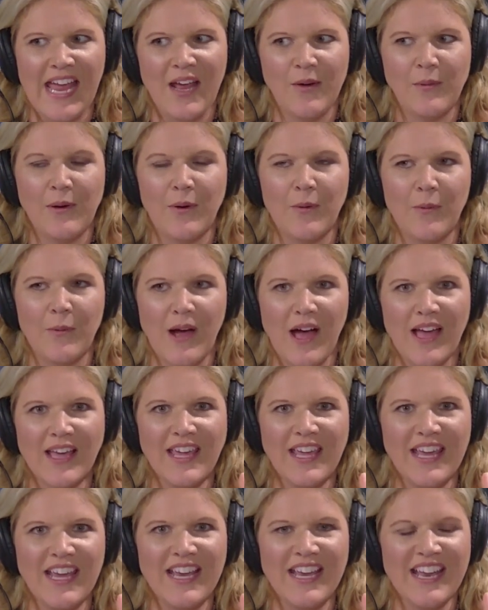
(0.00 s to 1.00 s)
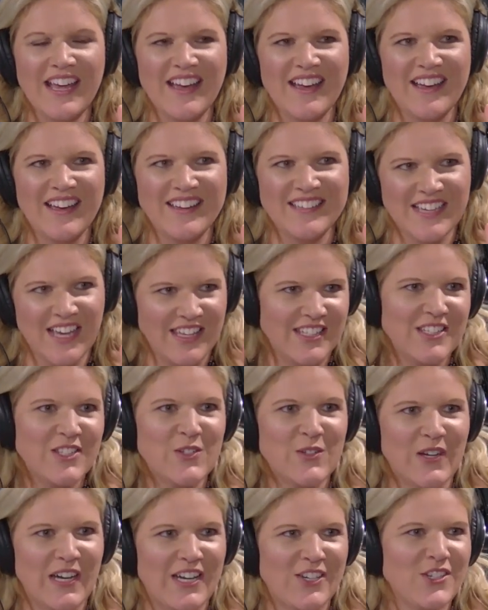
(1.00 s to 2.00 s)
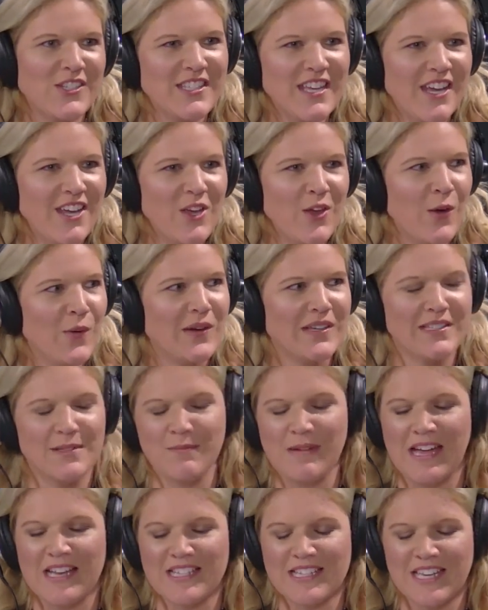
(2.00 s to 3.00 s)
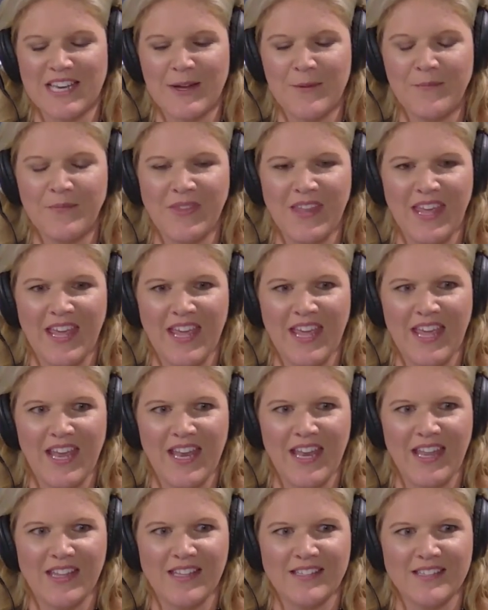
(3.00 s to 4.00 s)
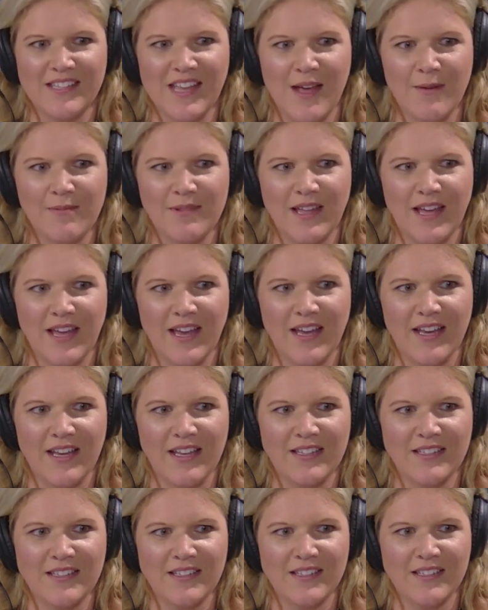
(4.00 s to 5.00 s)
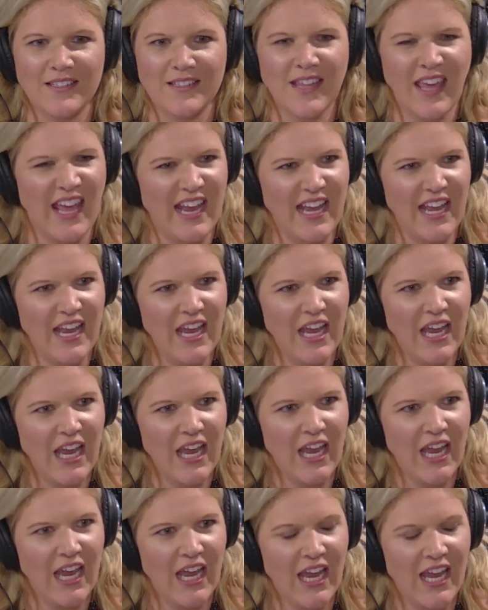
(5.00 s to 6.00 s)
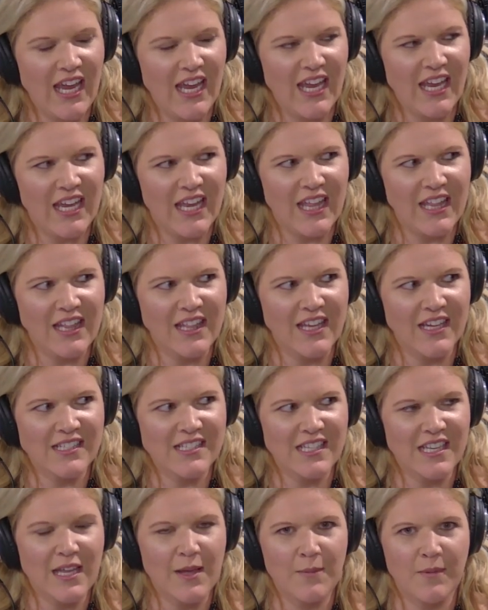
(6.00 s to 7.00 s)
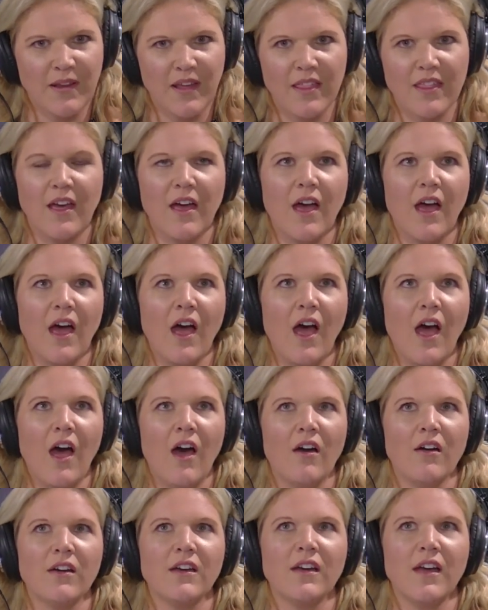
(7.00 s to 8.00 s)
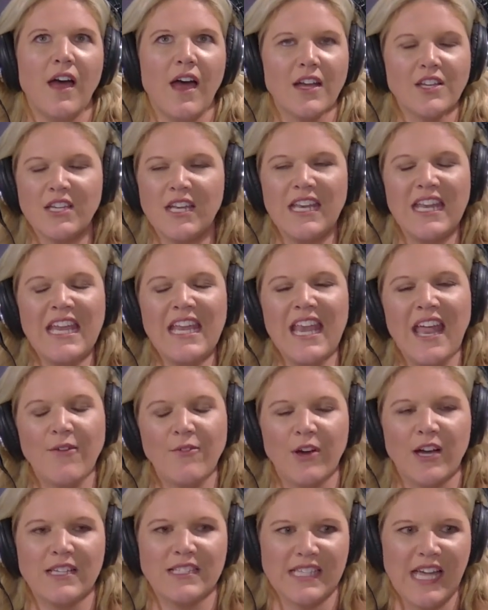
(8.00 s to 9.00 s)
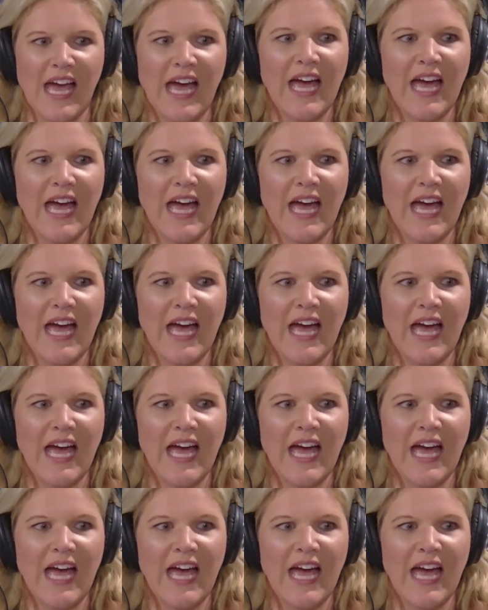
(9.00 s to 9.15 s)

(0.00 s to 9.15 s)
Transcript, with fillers: And we were walking down the street, just how you always imagine it, and at the stoplight, and he says, Katie? And I looked at him and I thought, oh gosh. And he never had